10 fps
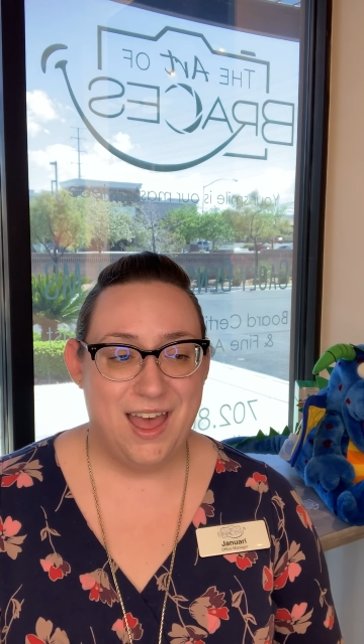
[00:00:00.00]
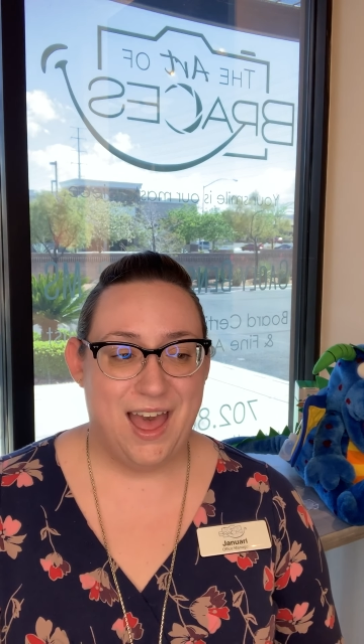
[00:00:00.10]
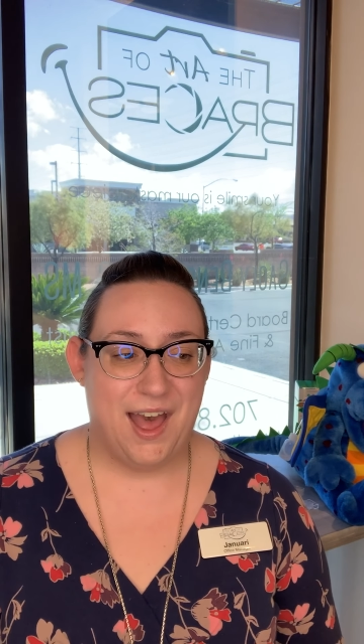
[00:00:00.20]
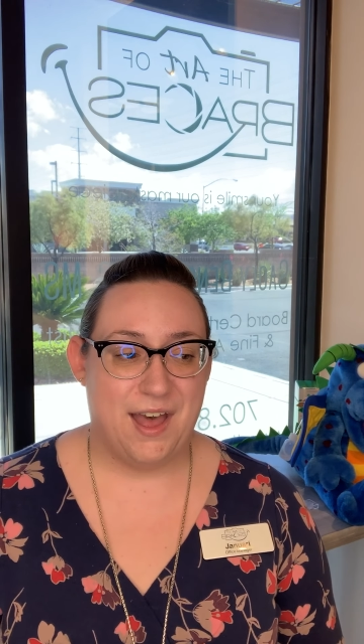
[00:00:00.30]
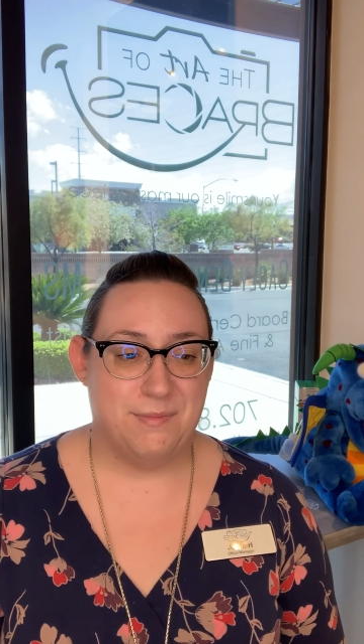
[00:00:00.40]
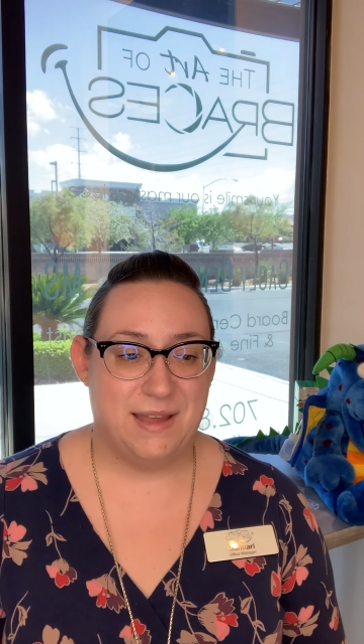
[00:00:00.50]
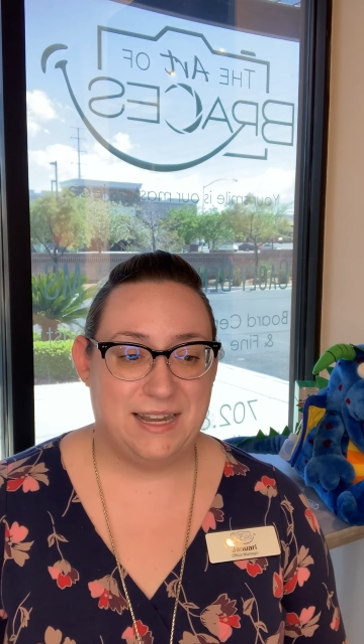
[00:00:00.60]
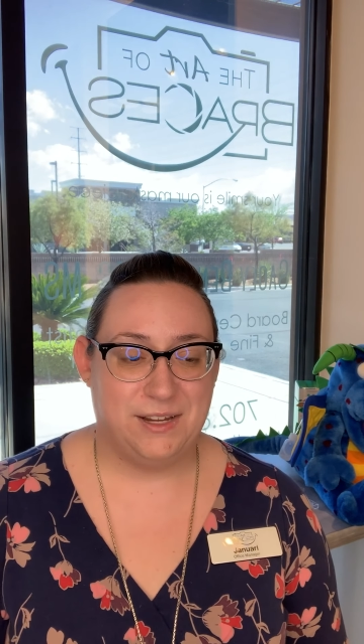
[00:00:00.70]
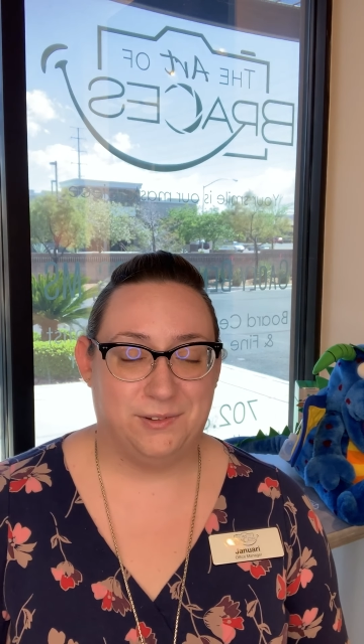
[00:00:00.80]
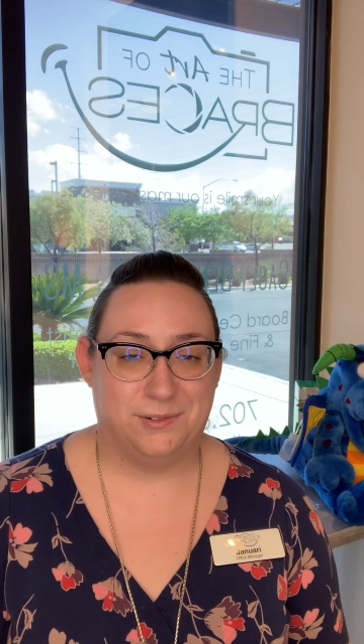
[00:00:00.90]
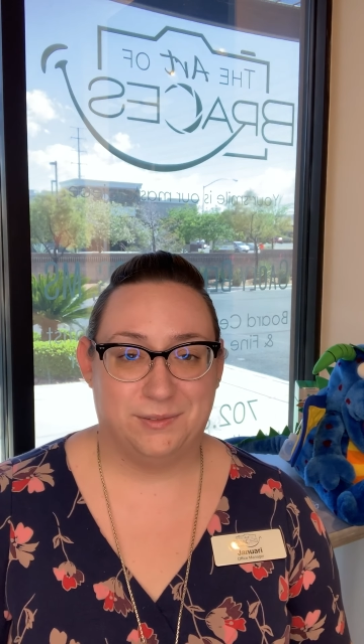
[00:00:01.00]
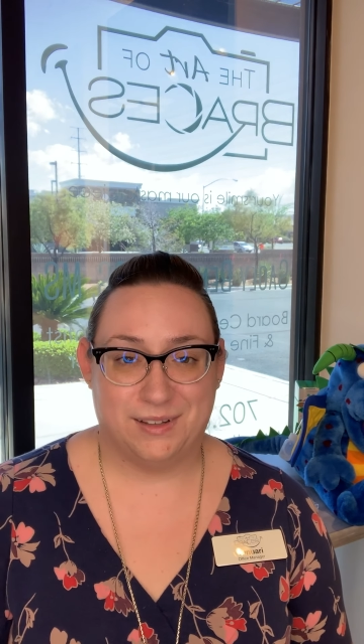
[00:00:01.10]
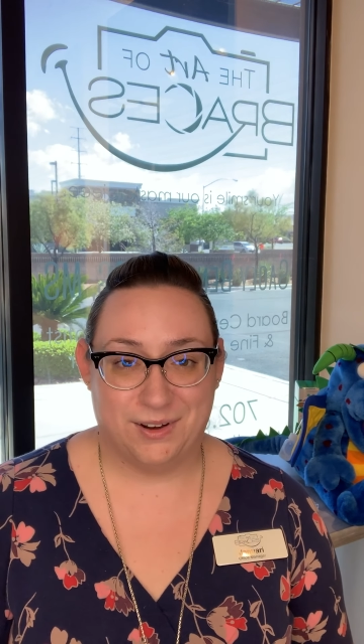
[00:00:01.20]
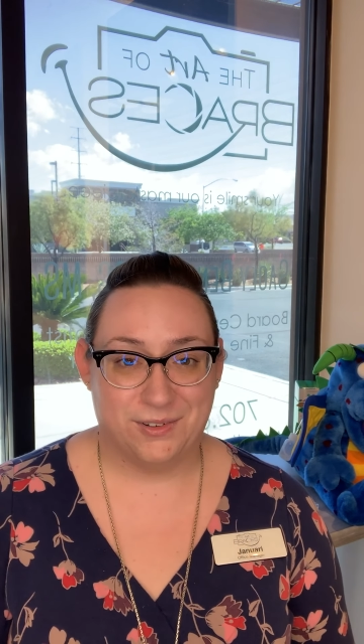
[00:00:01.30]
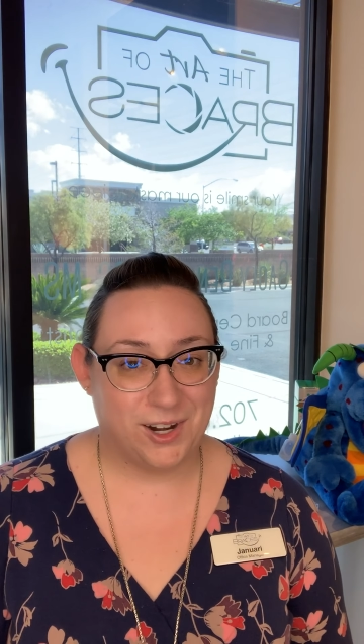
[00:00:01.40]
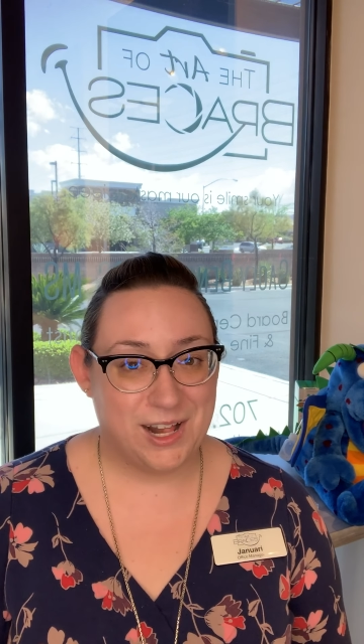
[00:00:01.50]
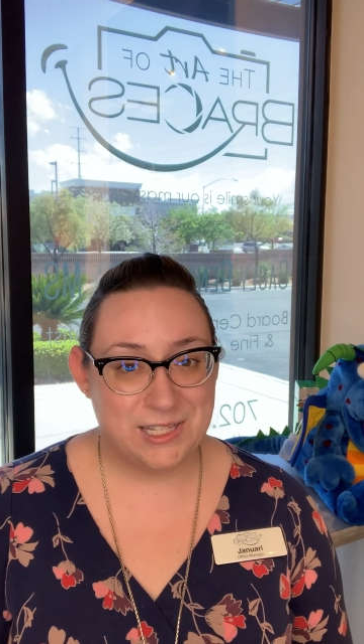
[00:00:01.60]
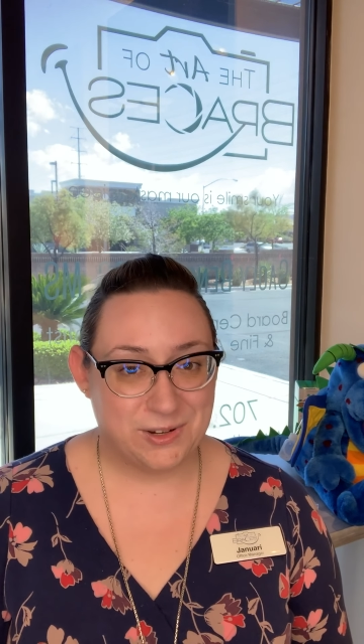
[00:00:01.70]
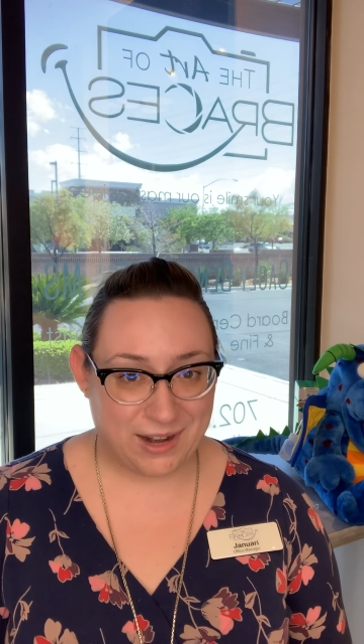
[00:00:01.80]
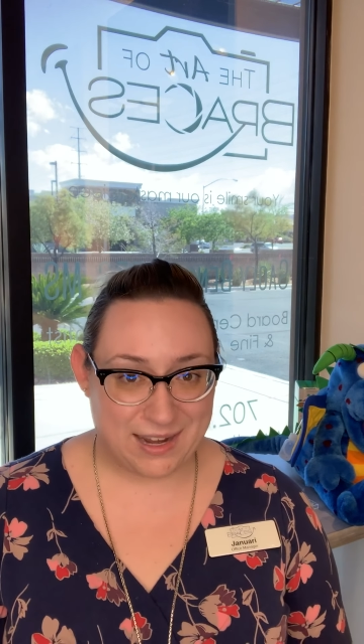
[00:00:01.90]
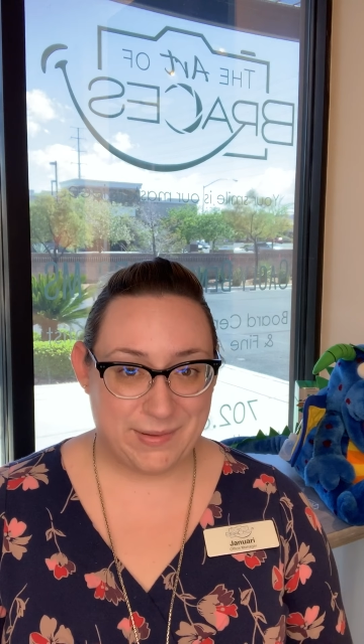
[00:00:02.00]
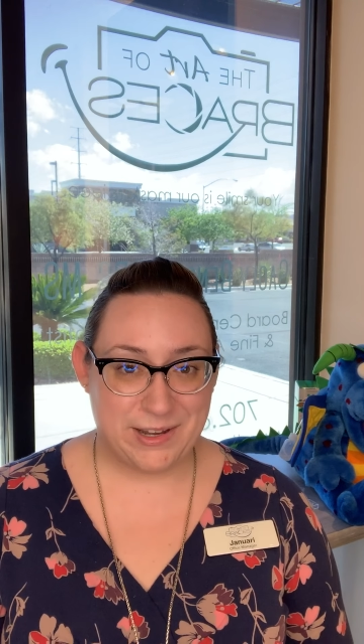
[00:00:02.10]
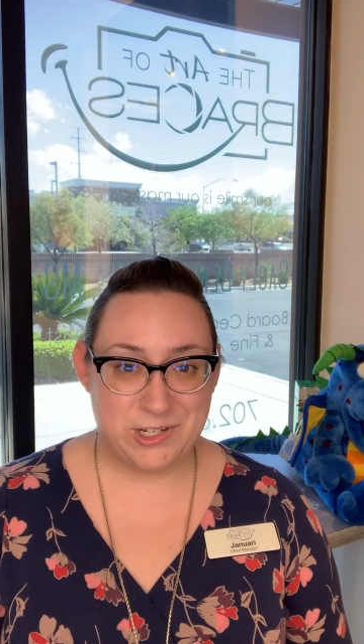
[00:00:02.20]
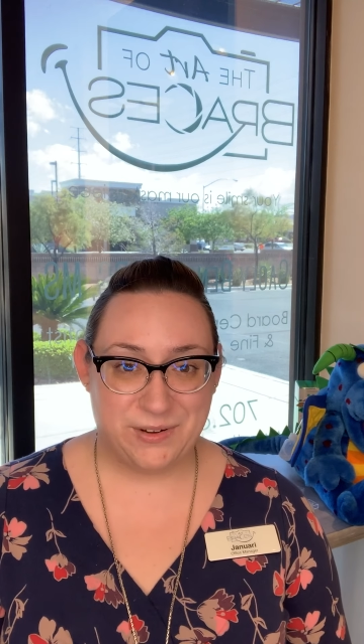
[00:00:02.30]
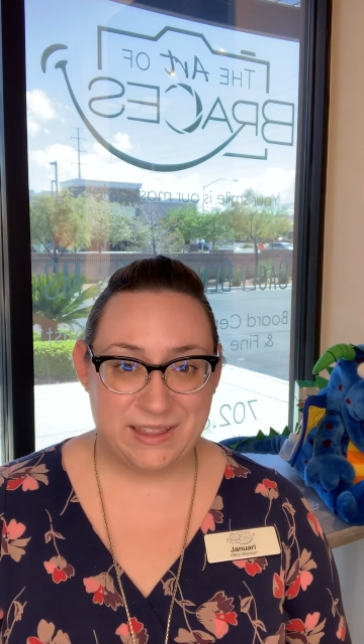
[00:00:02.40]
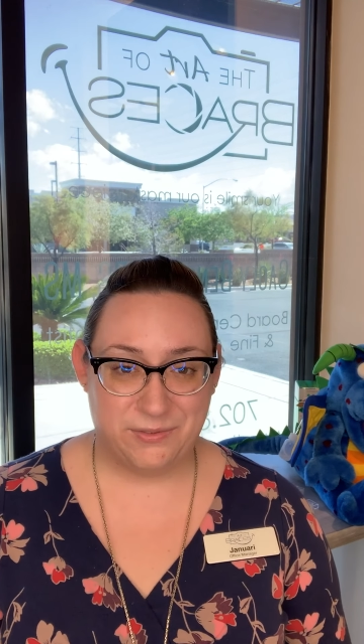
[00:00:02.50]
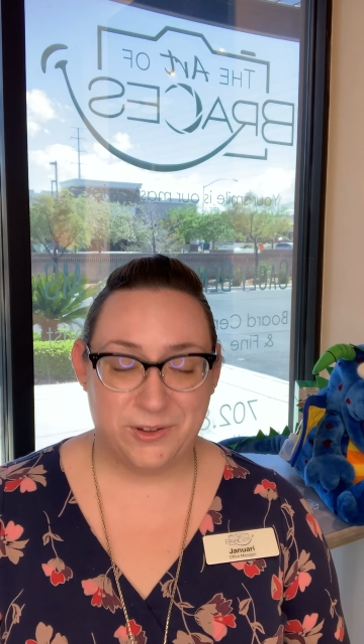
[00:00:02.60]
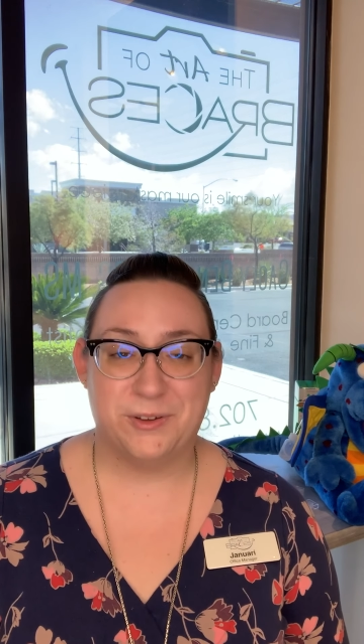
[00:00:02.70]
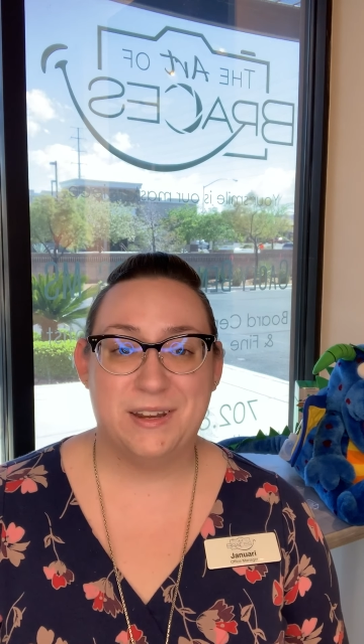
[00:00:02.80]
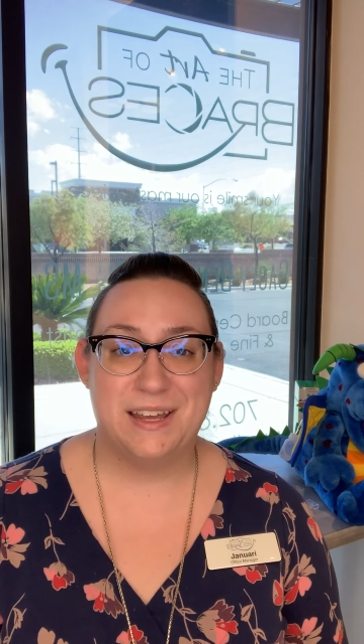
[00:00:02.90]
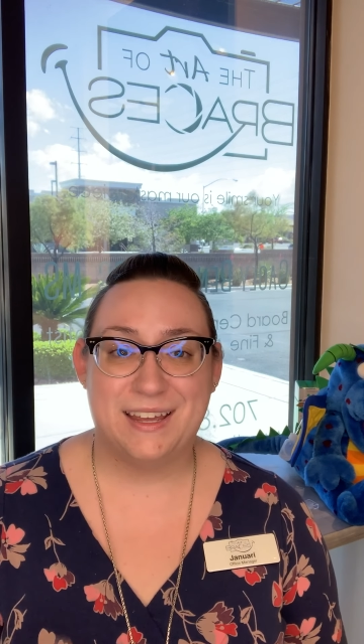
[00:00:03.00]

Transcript: and you know, are not so great about chewing the food.